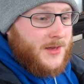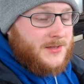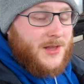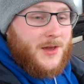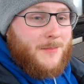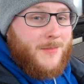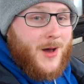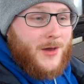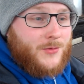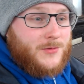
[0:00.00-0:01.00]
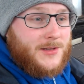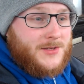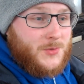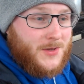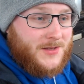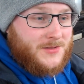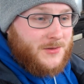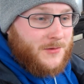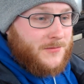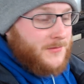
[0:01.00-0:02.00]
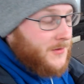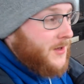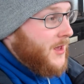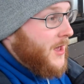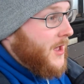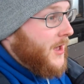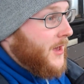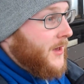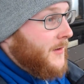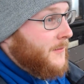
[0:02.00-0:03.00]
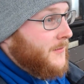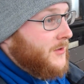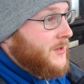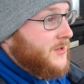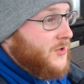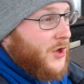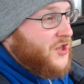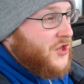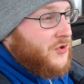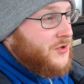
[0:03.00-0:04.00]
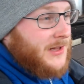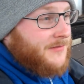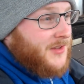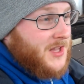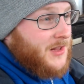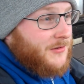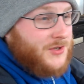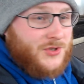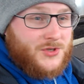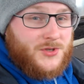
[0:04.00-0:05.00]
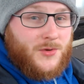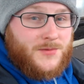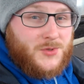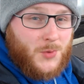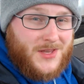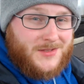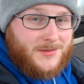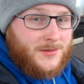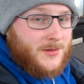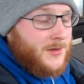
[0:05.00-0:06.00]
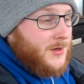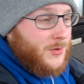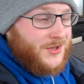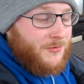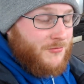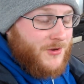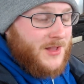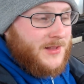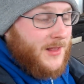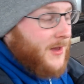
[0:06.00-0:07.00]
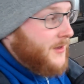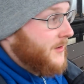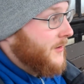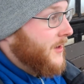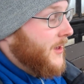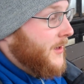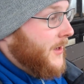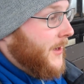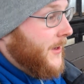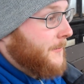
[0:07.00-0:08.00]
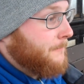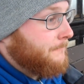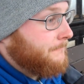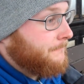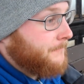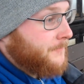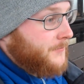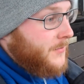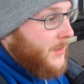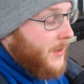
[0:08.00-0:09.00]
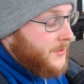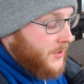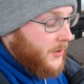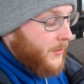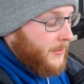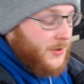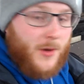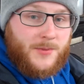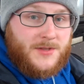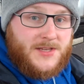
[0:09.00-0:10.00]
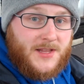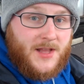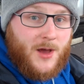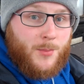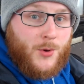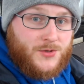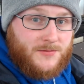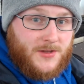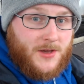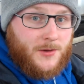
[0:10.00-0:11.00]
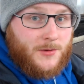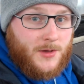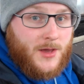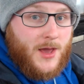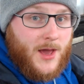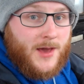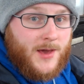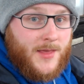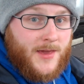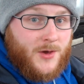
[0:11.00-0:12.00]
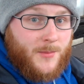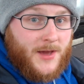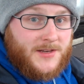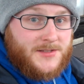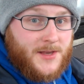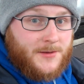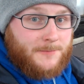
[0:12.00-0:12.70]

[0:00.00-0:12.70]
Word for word: It's like a mildly sweet snuff. Um, it's not hugely vanilla, it's just sort of sweet, which I really like. Um, so I'm going to open the tin now, pause the video, uh, and then come back in a sec.